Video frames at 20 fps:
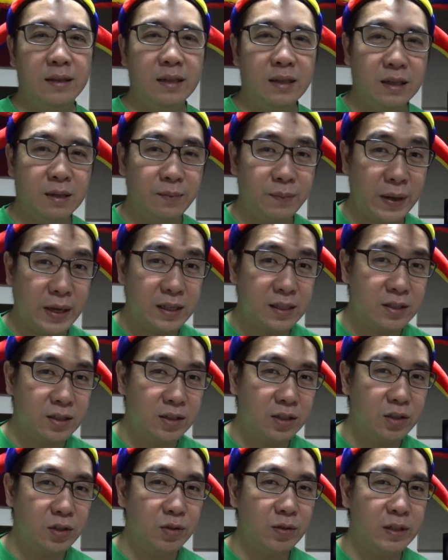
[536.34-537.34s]
The bass
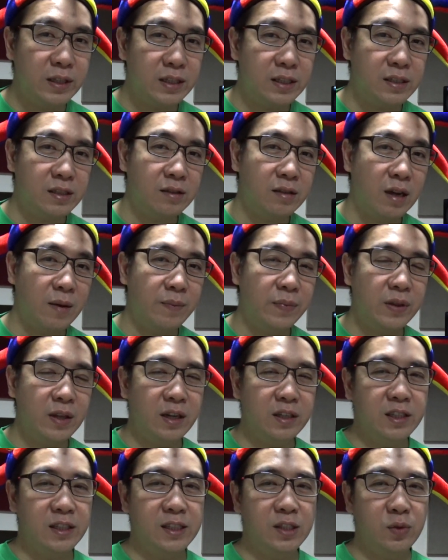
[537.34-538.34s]
control is top
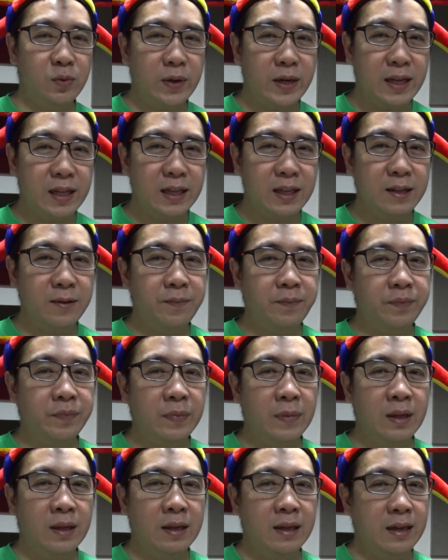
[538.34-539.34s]
notch as well,
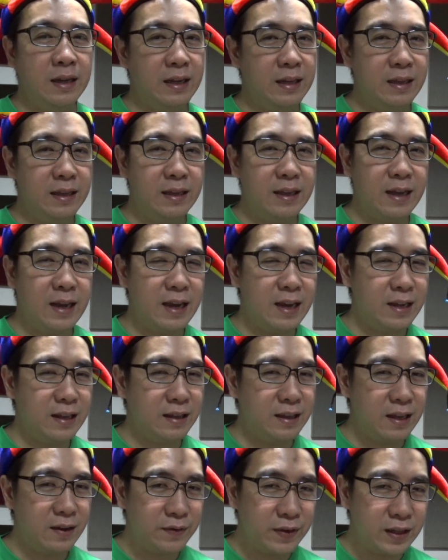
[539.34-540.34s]
and
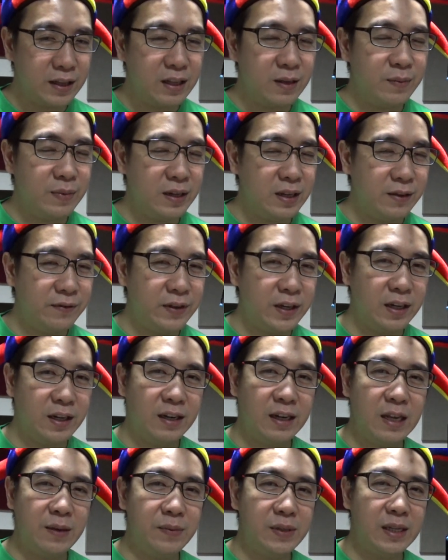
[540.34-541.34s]
I definitely believe
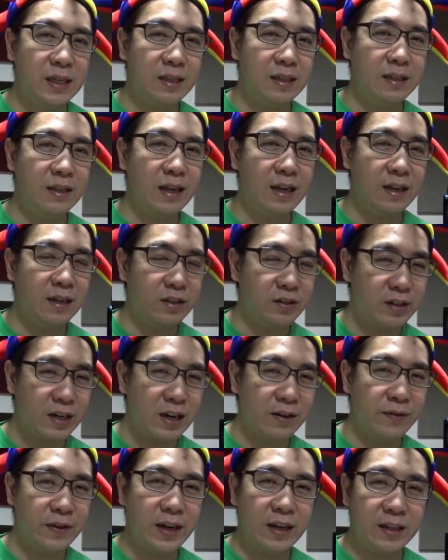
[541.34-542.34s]
their claims that they can
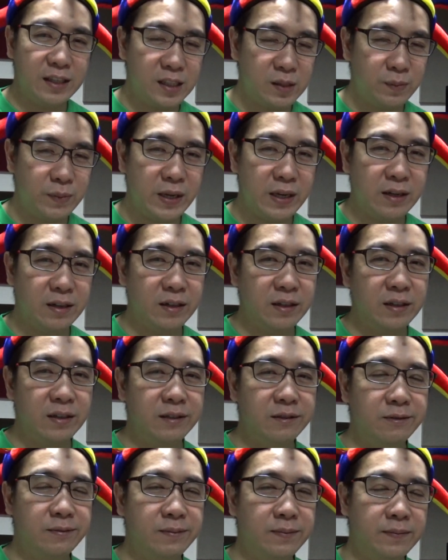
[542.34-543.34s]
drive any speaker.